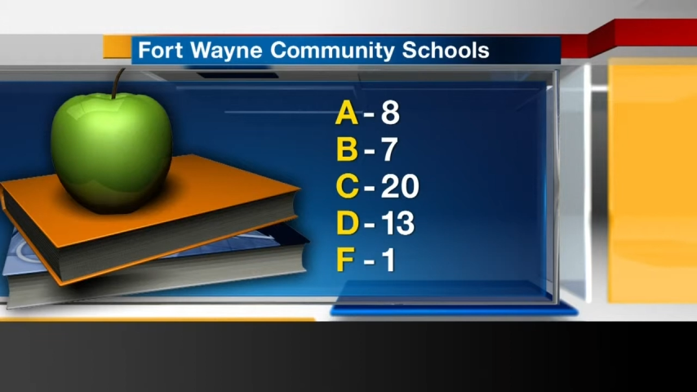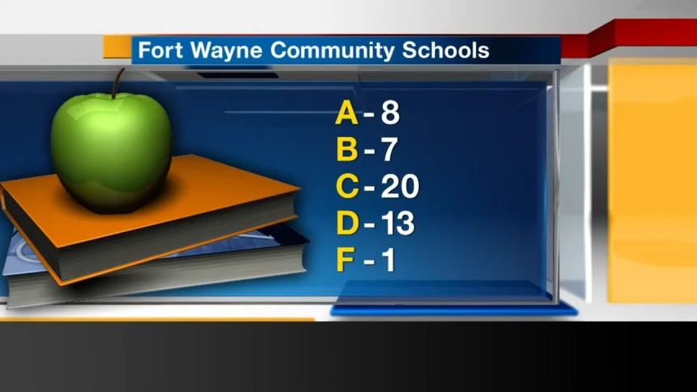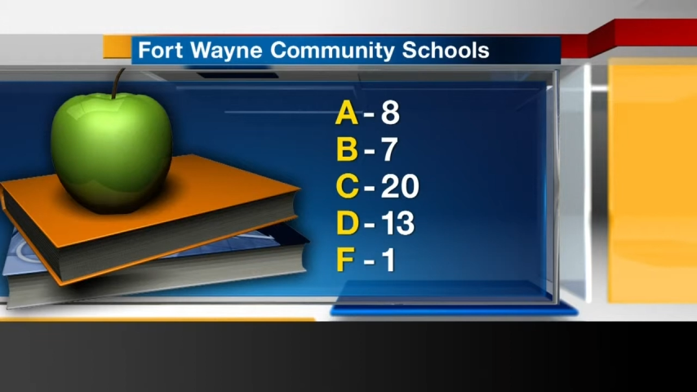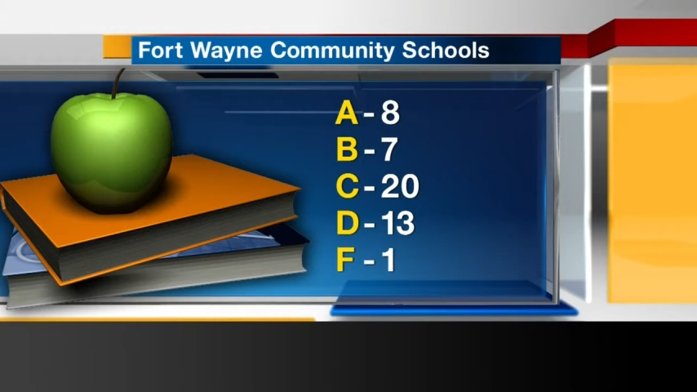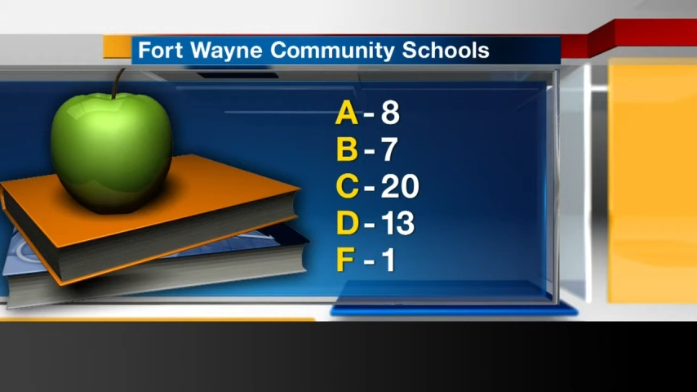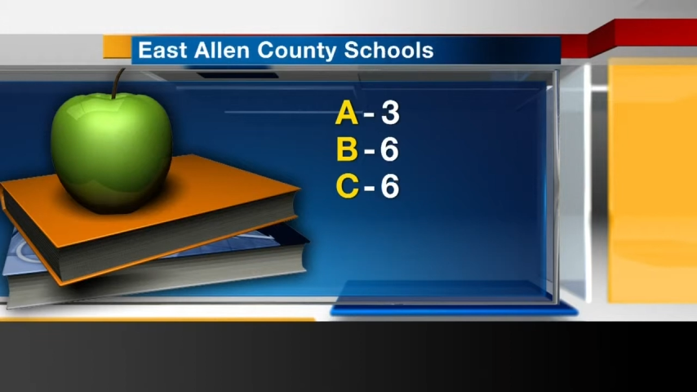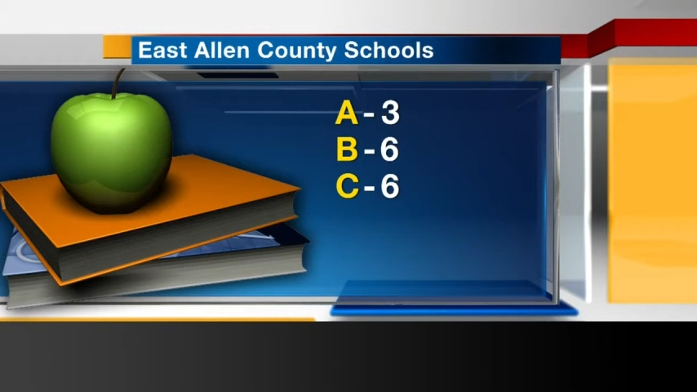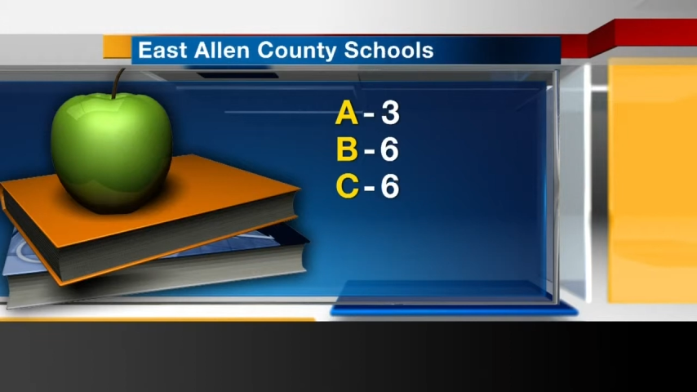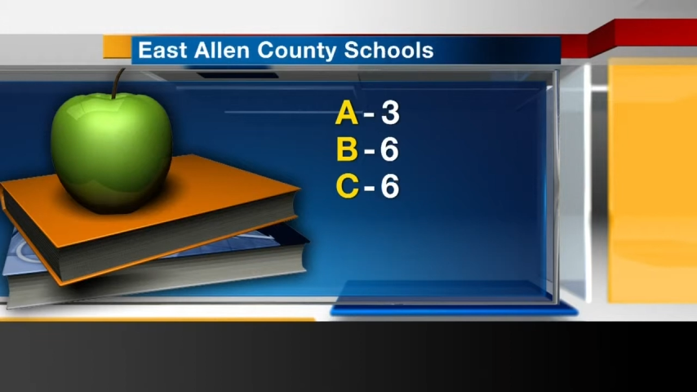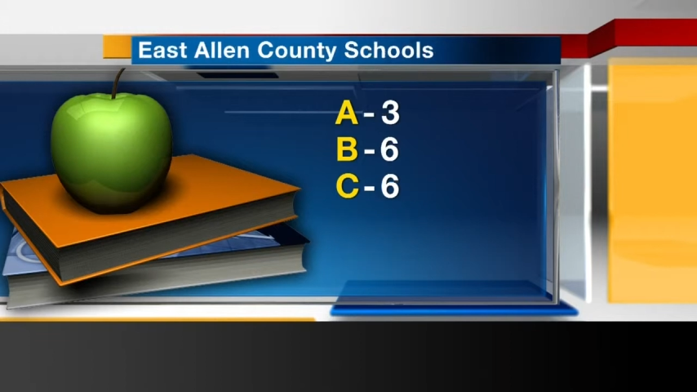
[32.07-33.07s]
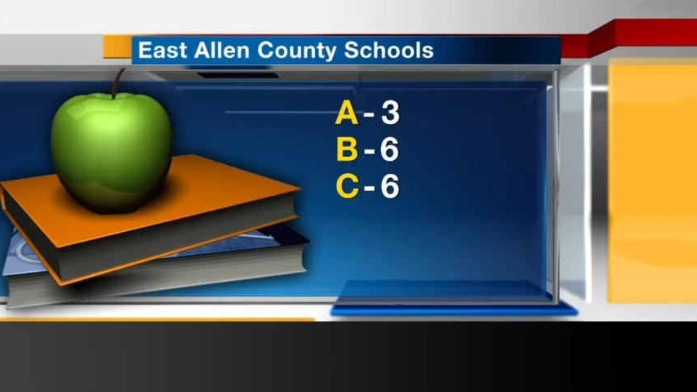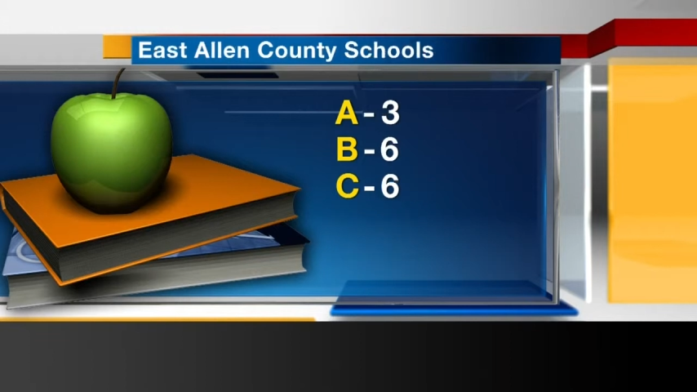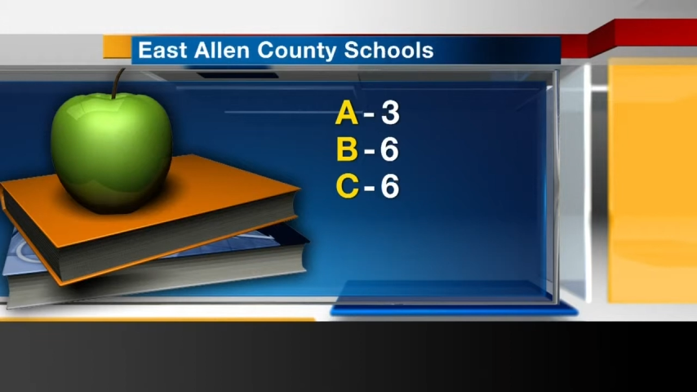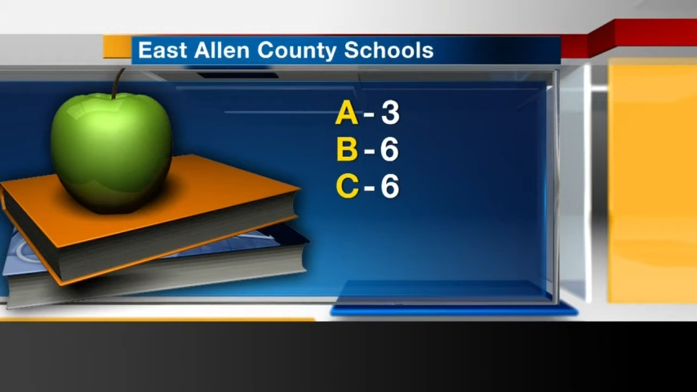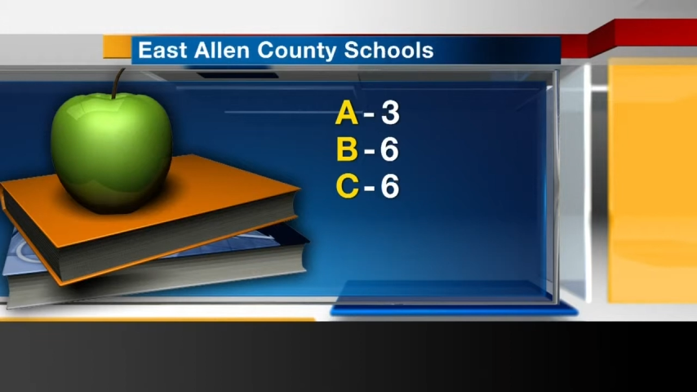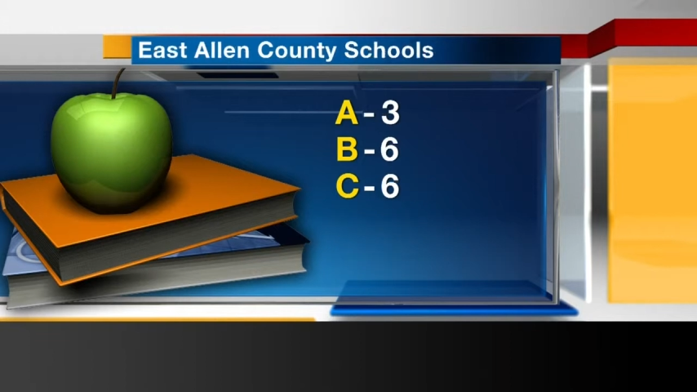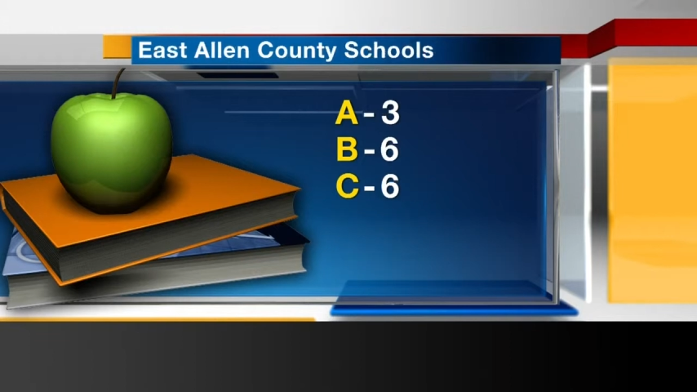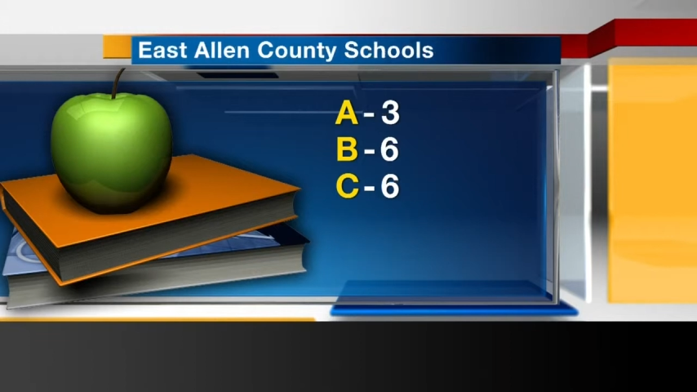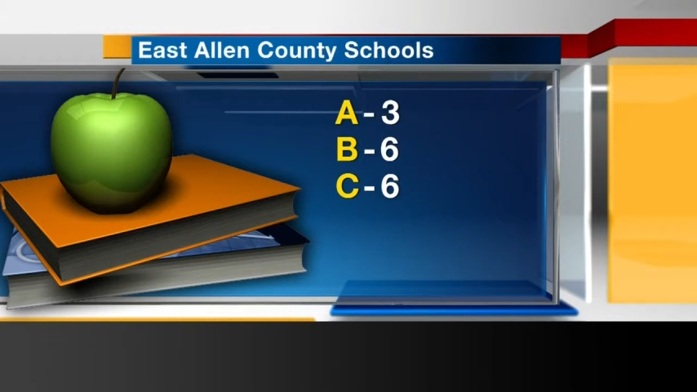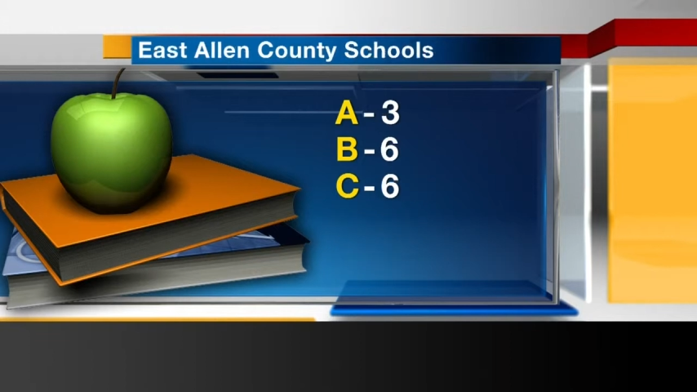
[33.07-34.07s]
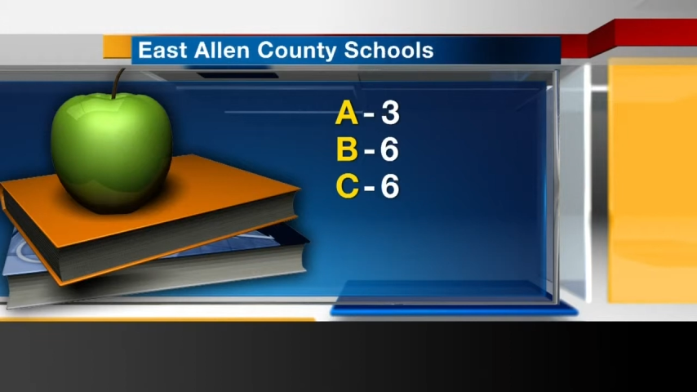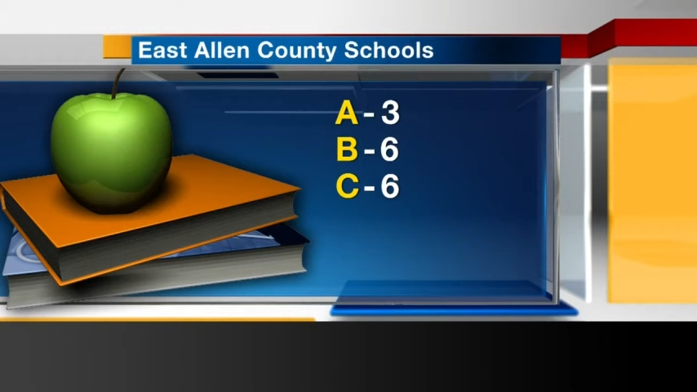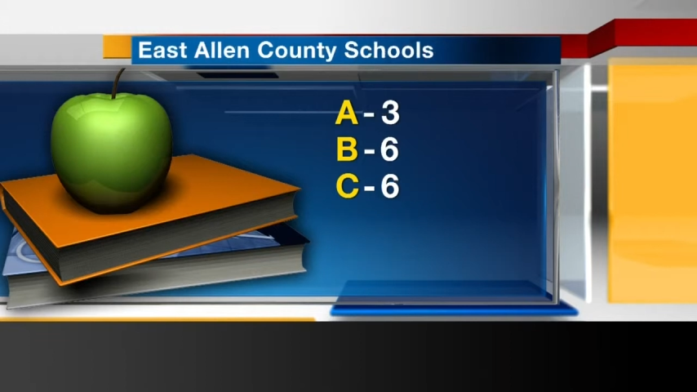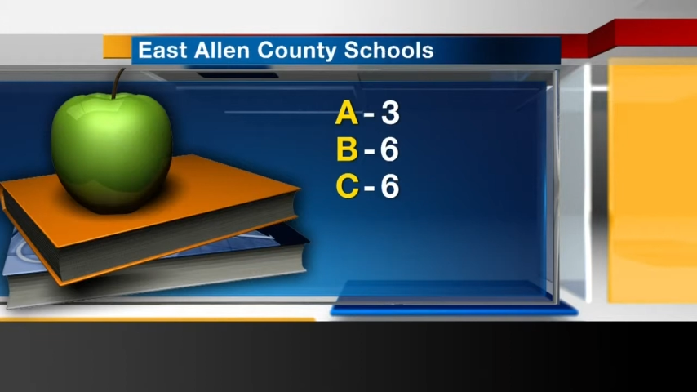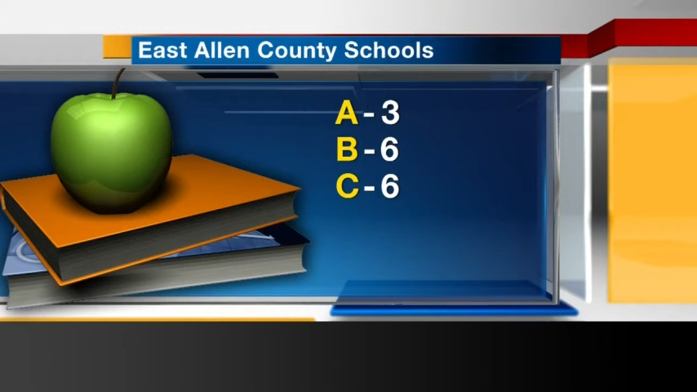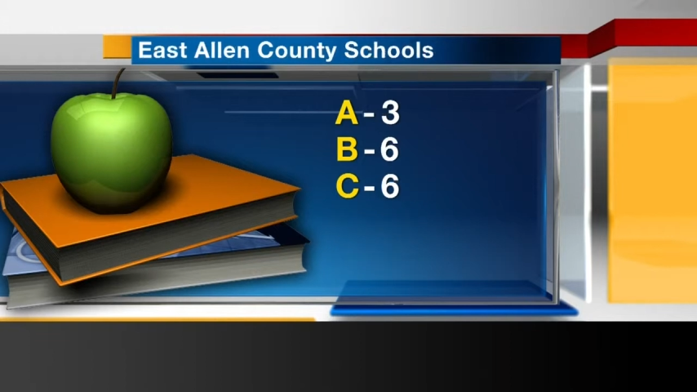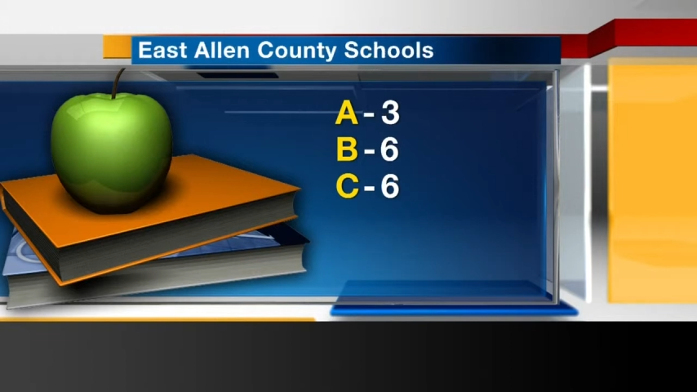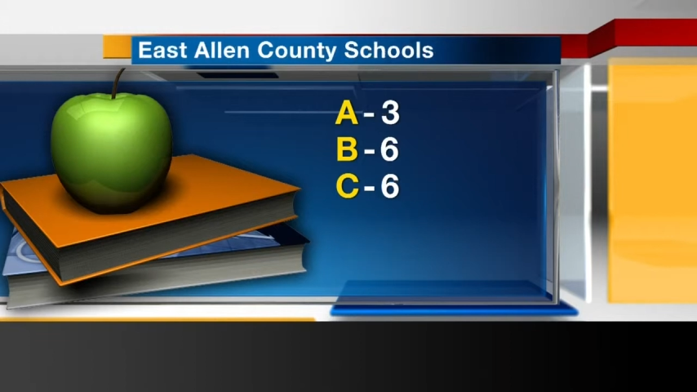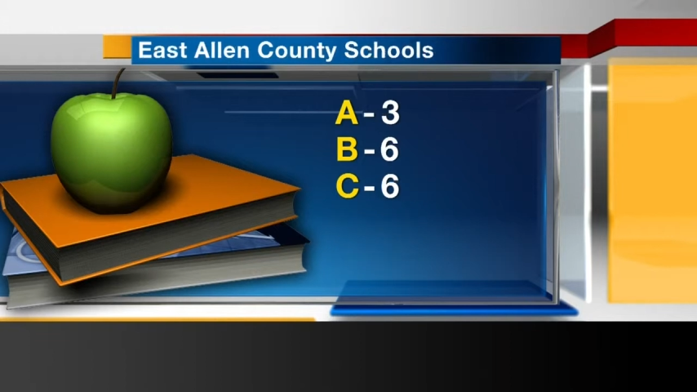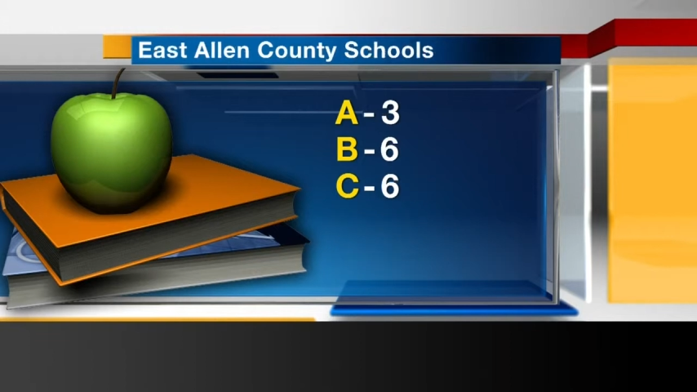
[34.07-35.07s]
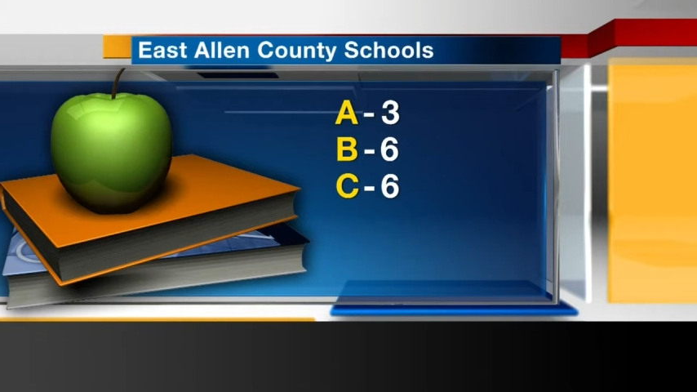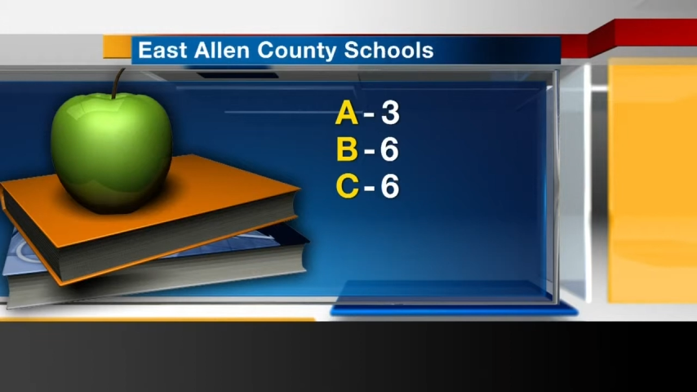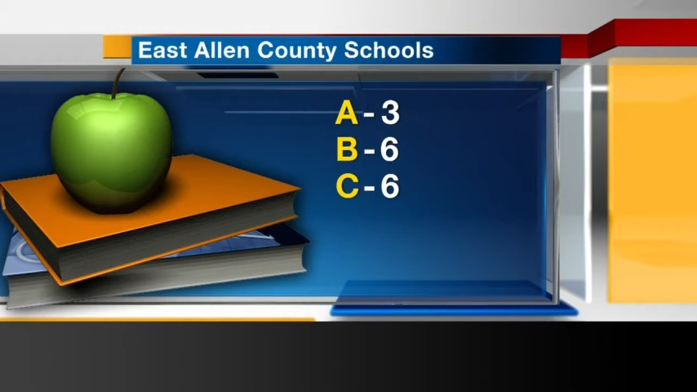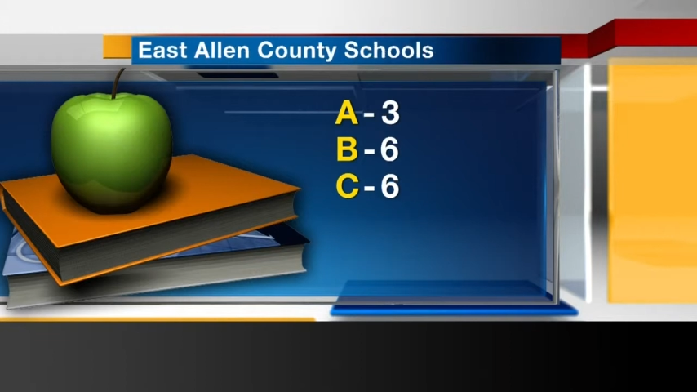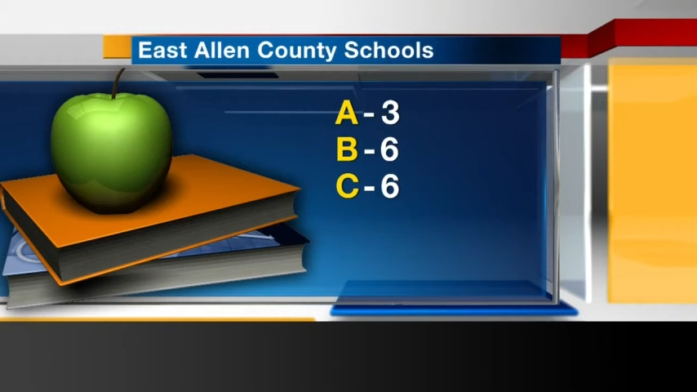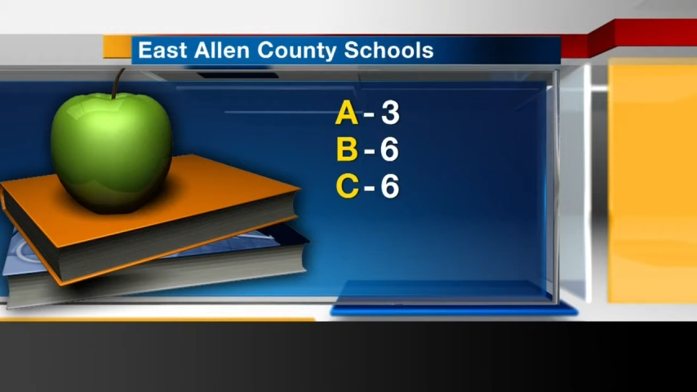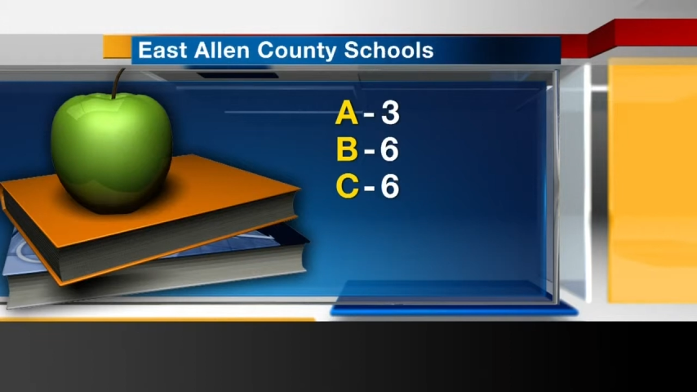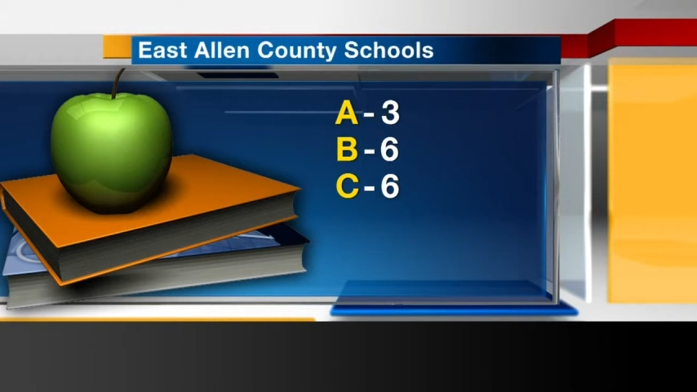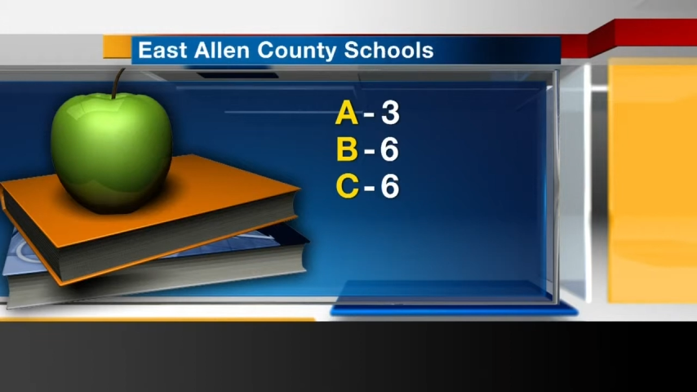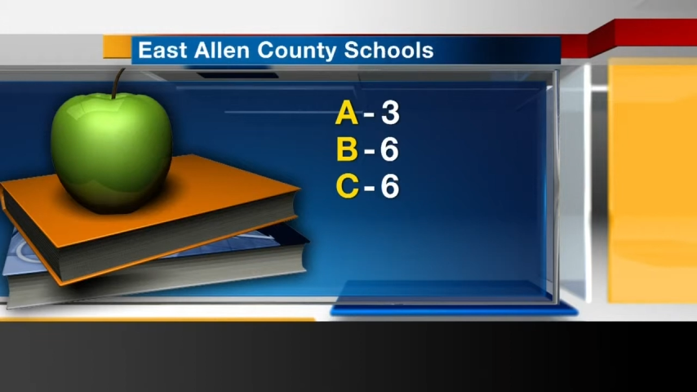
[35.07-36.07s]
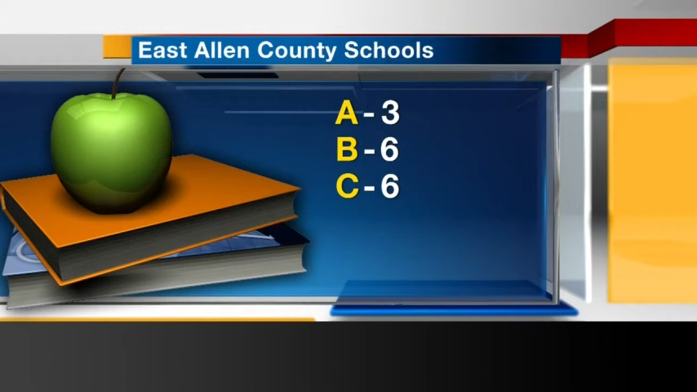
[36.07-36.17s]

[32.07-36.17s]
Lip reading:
[unreadable: no face in view]